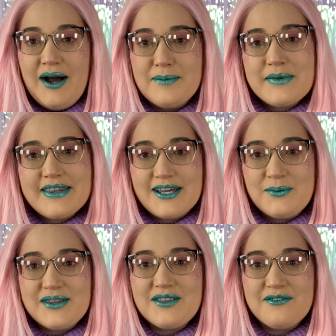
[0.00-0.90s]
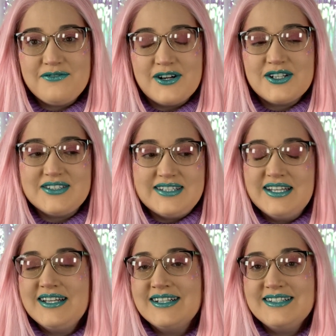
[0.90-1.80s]
I mean, like within the first
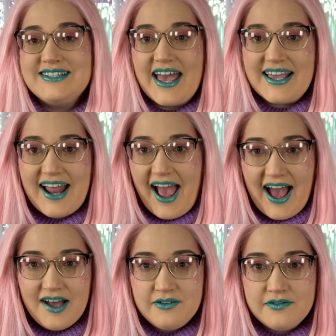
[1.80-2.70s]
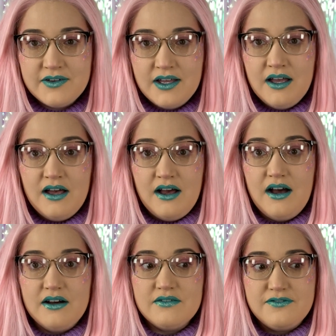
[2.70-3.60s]
day and a half
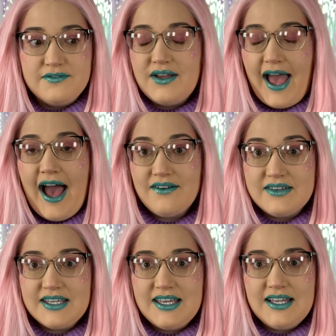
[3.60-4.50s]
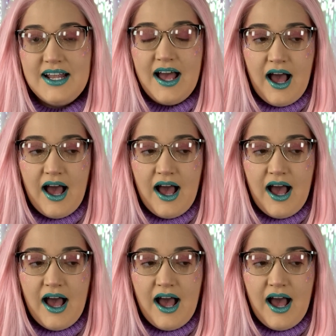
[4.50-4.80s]
of having it,